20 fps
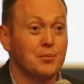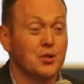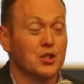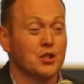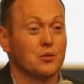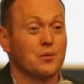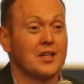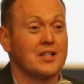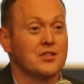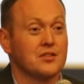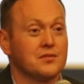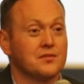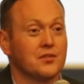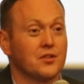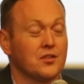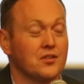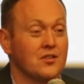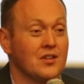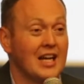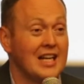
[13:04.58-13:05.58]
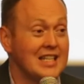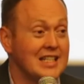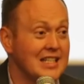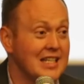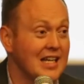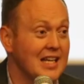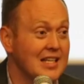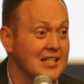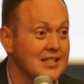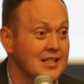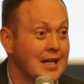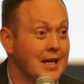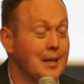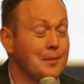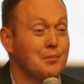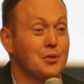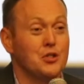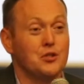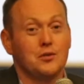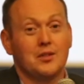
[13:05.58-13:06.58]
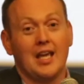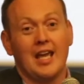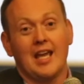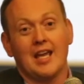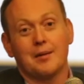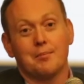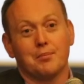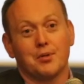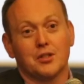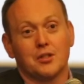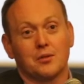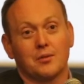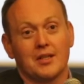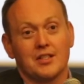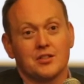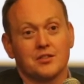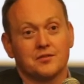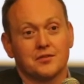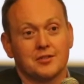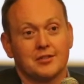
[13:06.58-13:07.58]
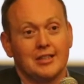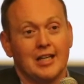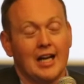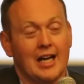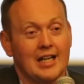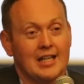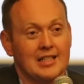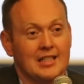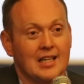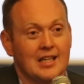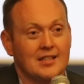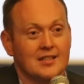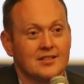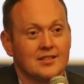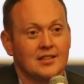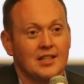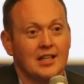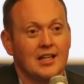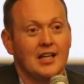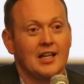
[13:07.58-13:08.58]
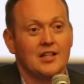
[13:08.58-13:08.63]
book a rental for 90 days, but you can't book a rental for 9 days.